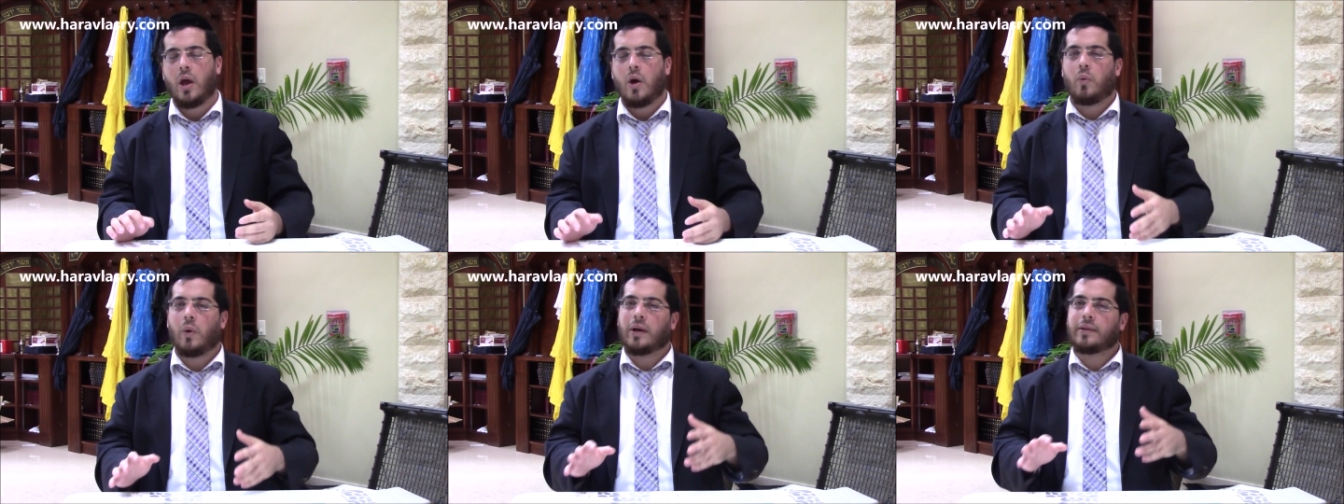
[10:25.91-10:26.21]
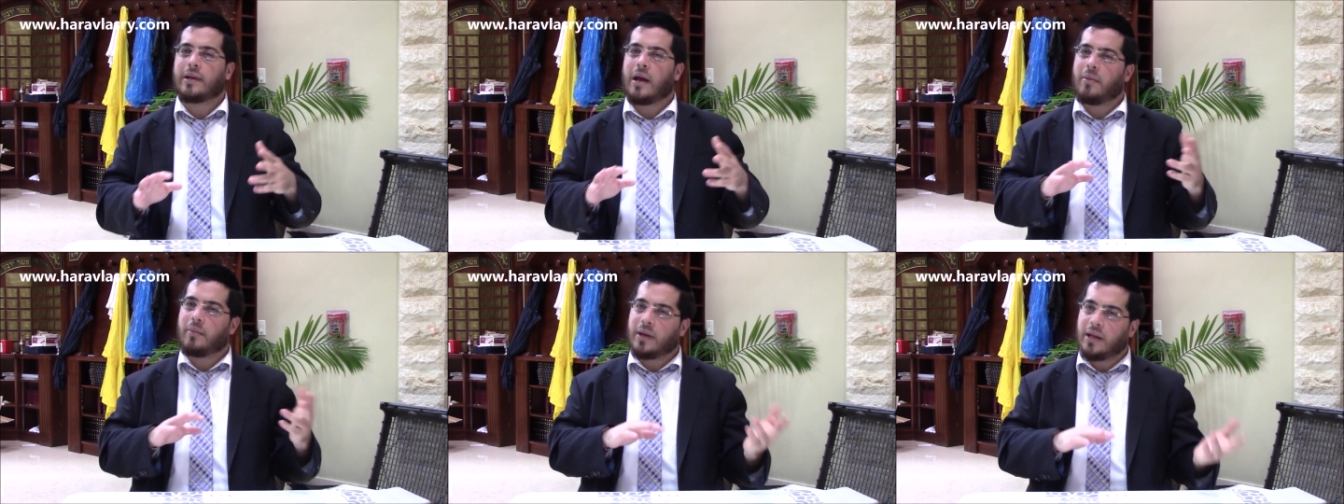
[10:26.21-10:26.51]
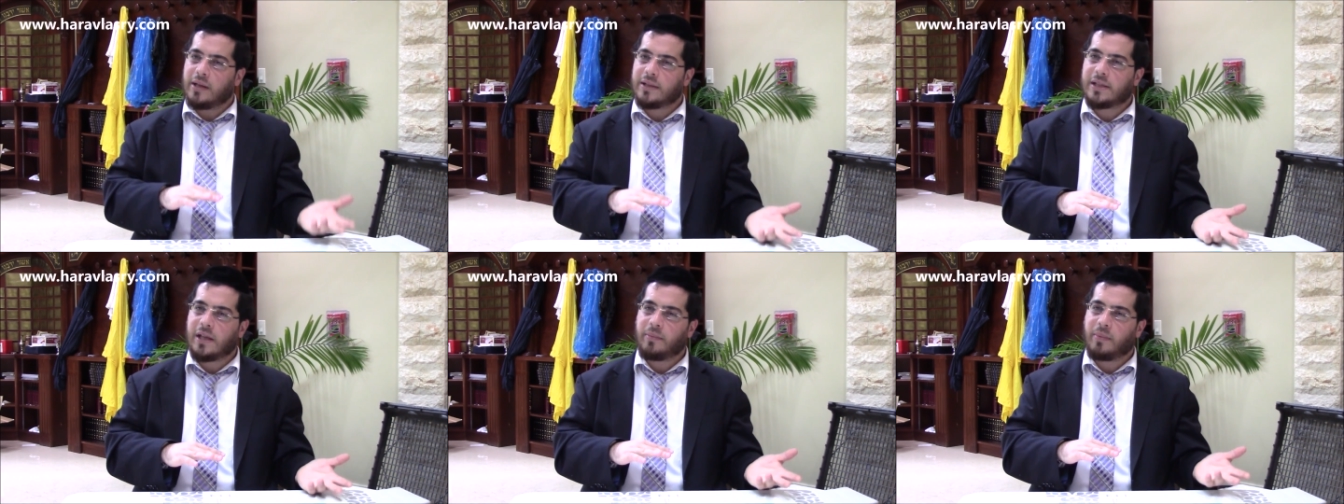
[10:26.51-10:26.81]
One time I'm
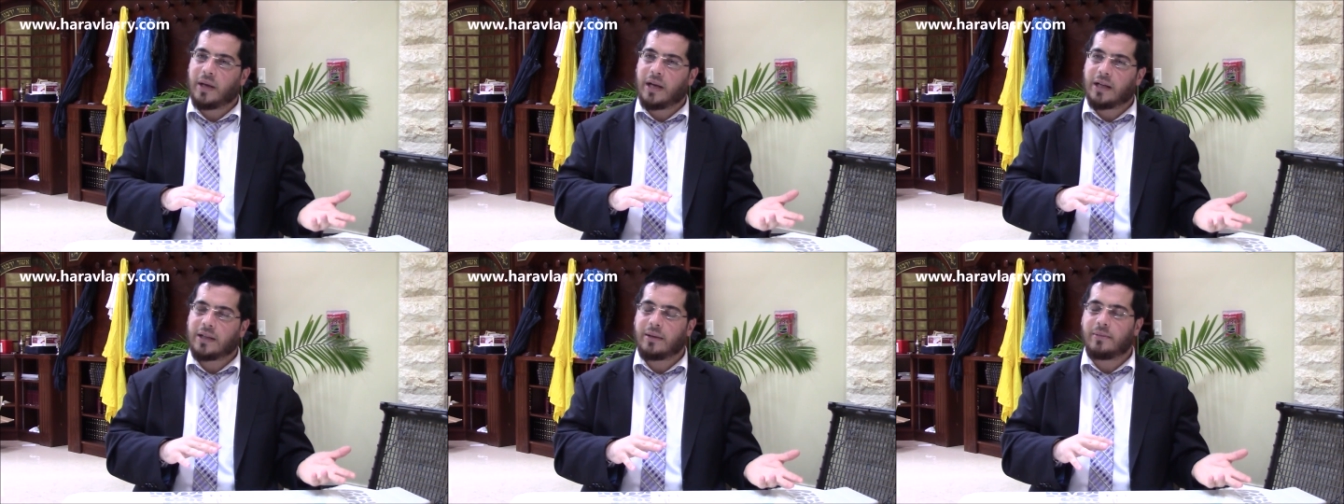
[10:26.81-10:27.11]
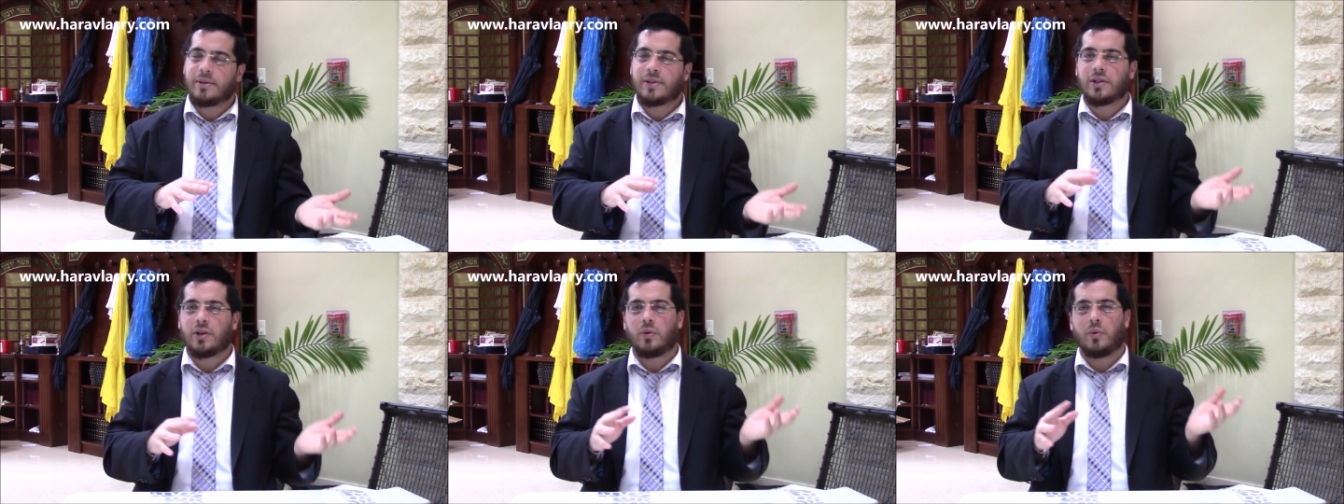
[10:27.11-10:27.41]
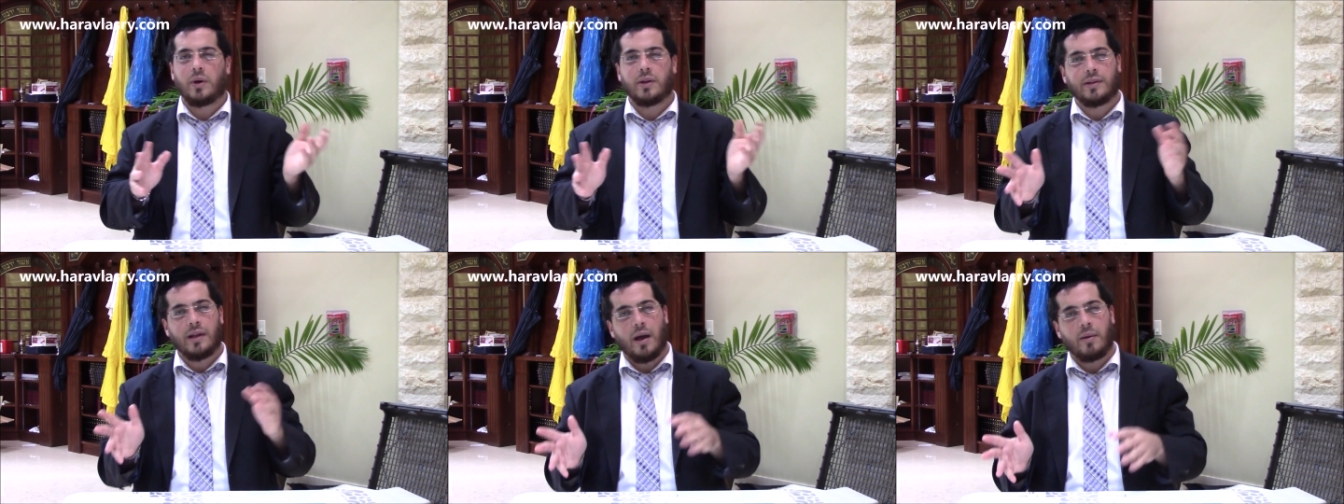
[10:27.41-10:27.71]
going to say Birkat HaMazon,
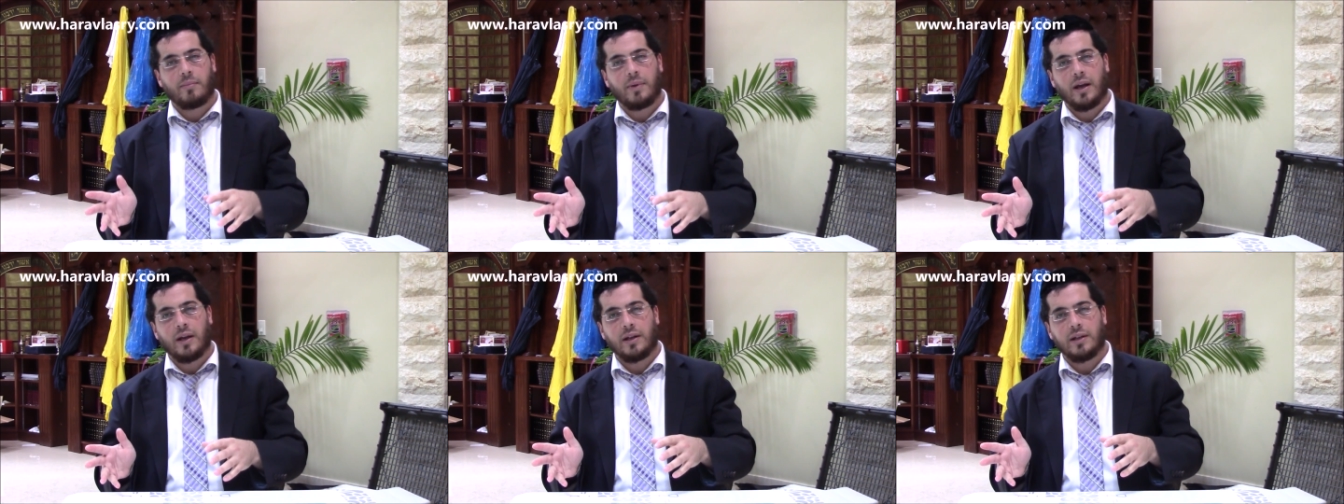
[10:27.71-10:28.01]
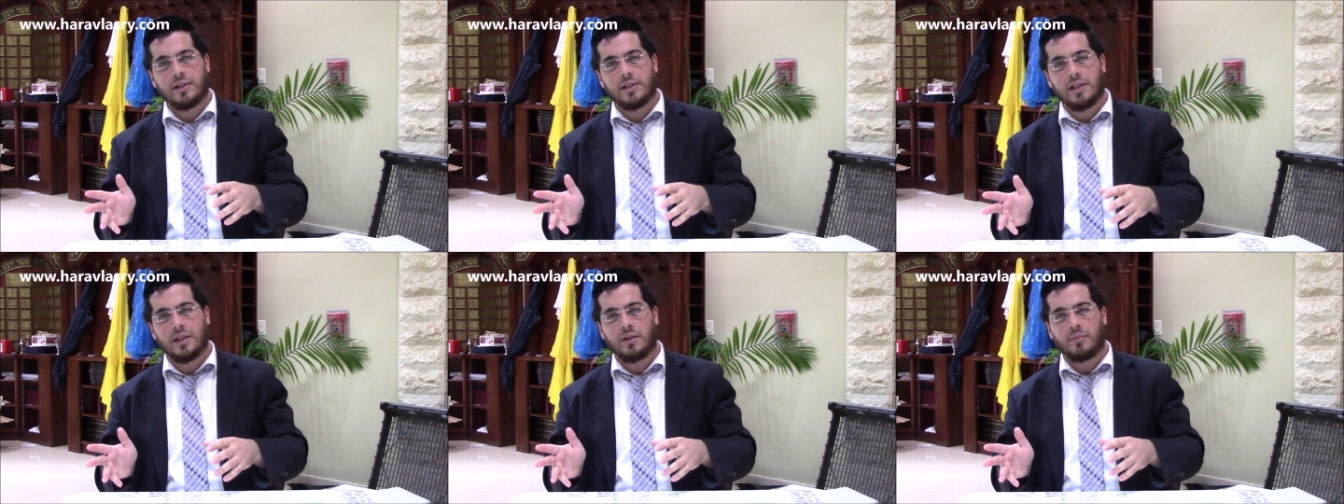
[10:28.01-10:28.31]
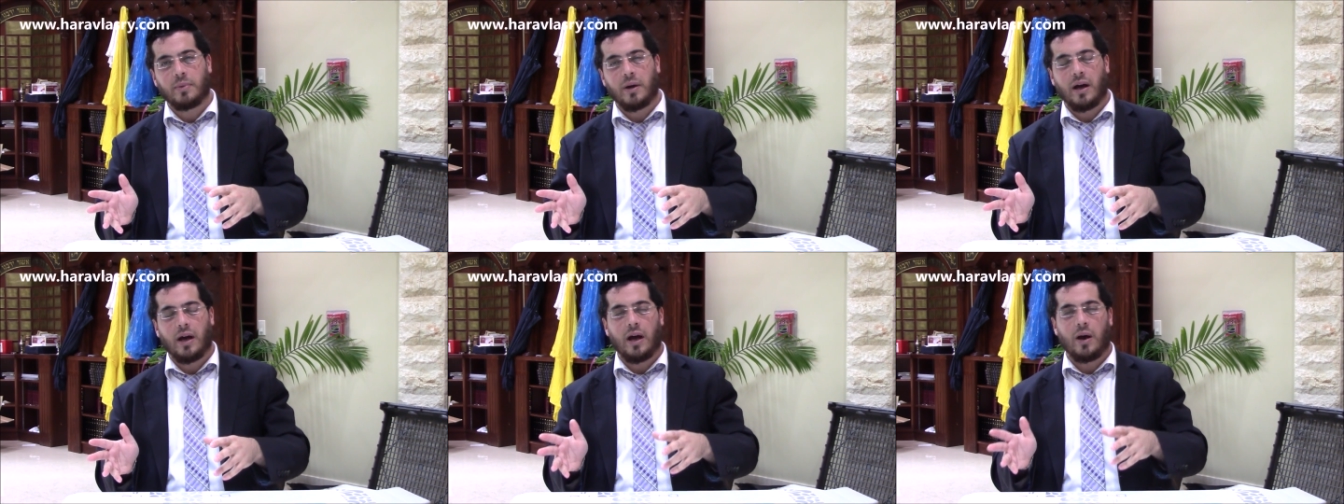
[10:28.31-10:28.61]
one time I'm not going to say the
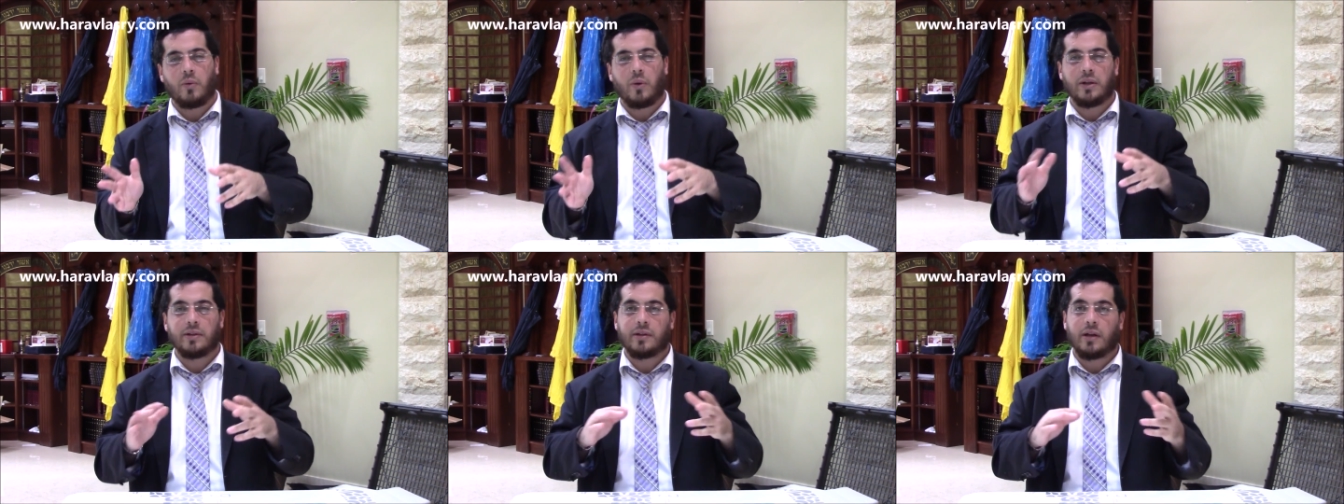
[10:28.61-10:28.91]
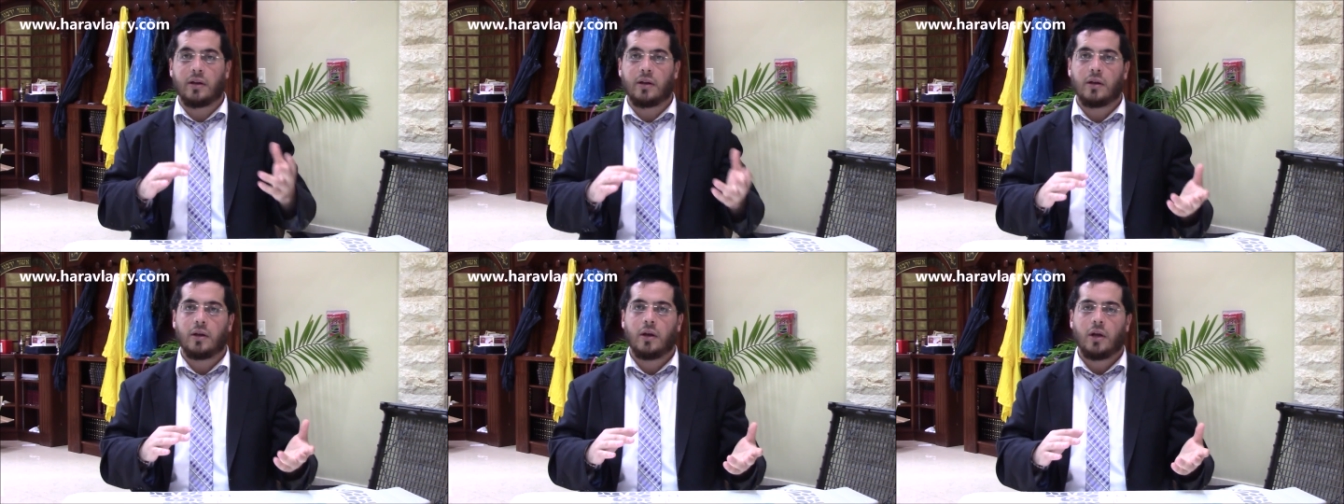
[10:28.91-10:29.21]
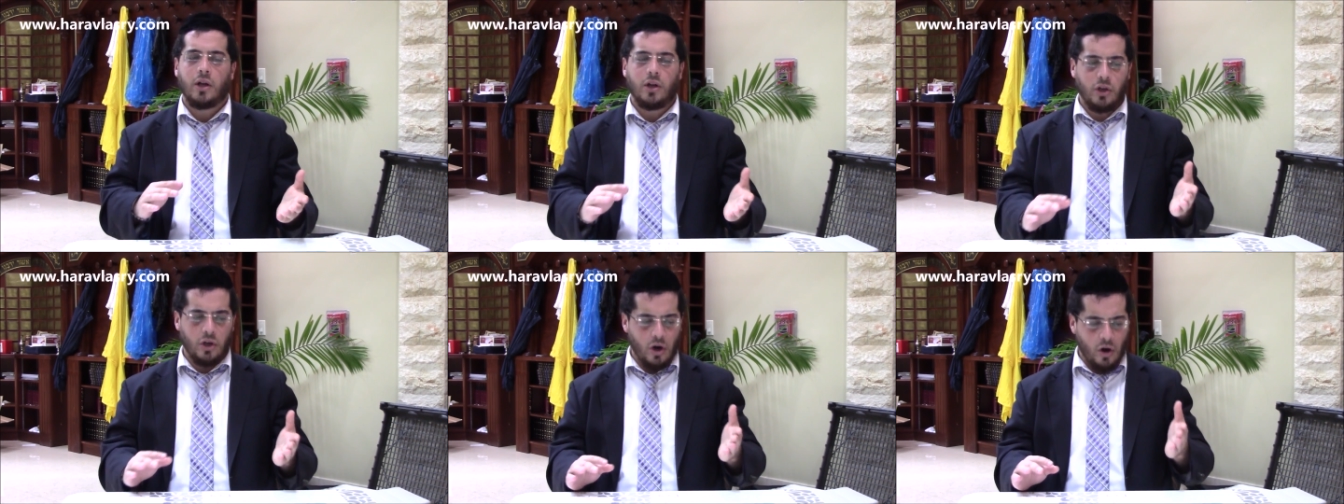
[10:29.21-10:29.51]
bracha. One time,
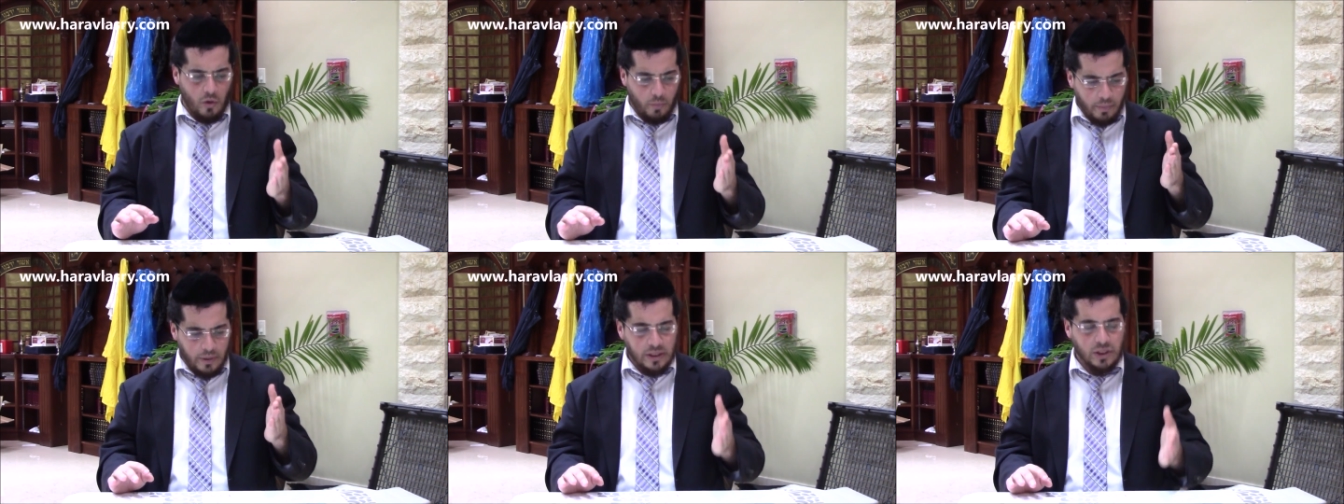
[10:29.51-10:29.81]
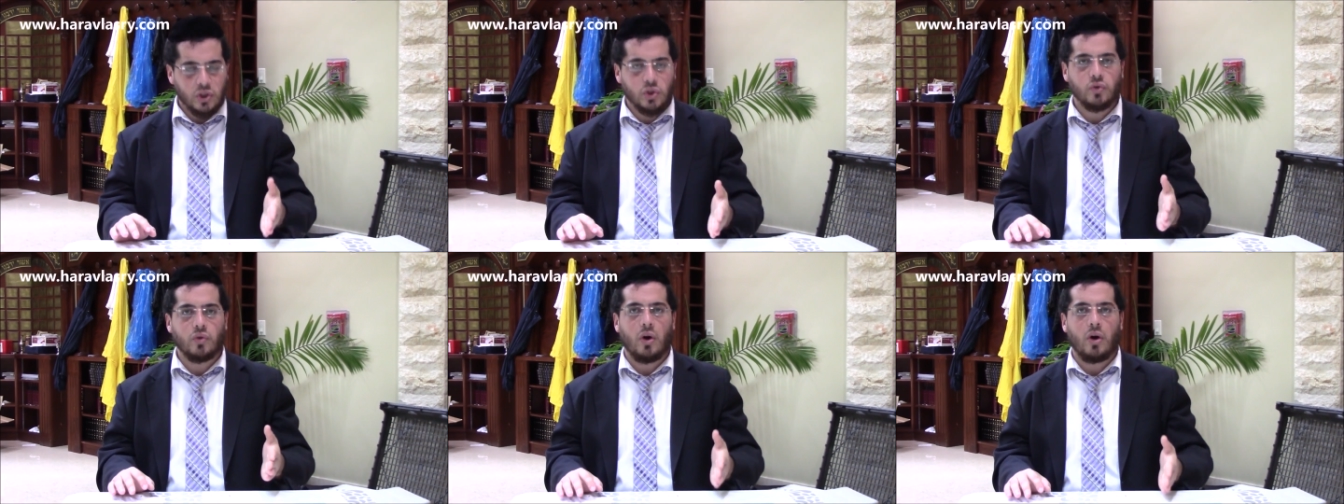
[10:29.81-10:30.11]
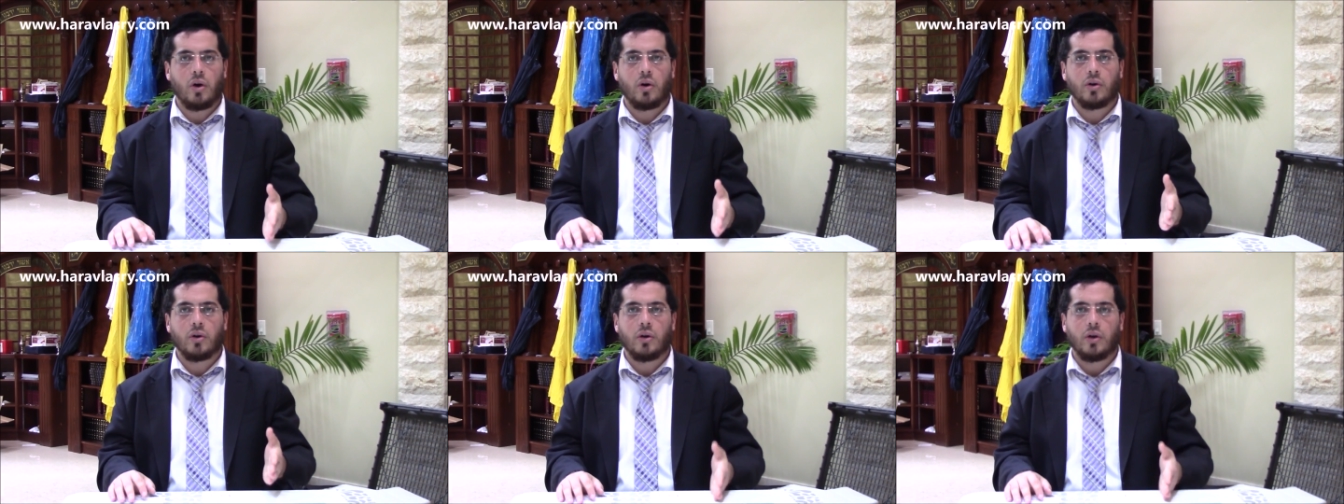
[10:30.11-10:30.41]
no, be
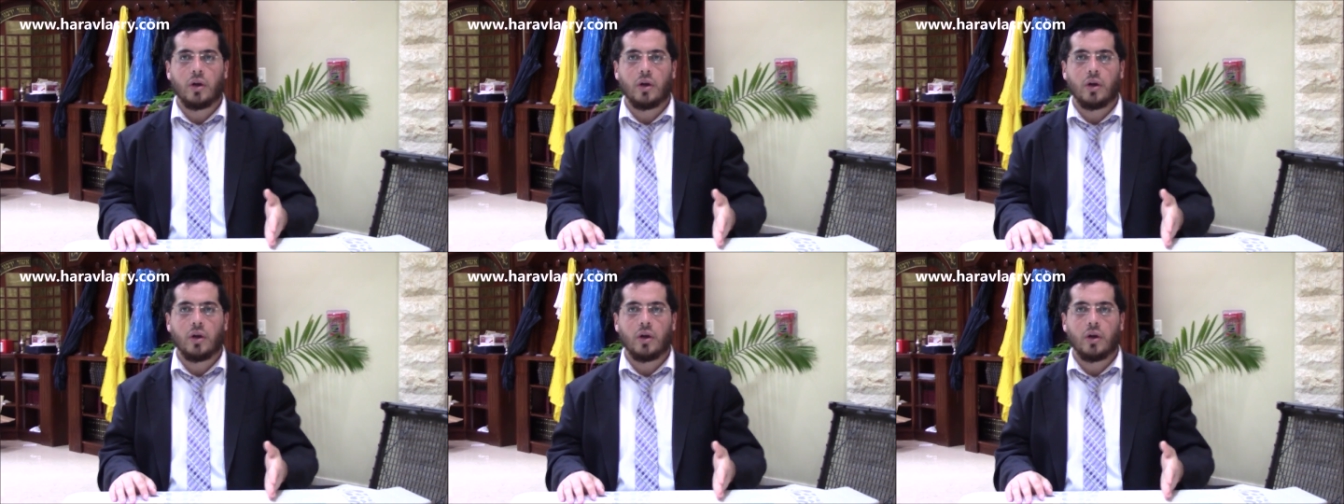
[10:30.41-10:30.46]
strong.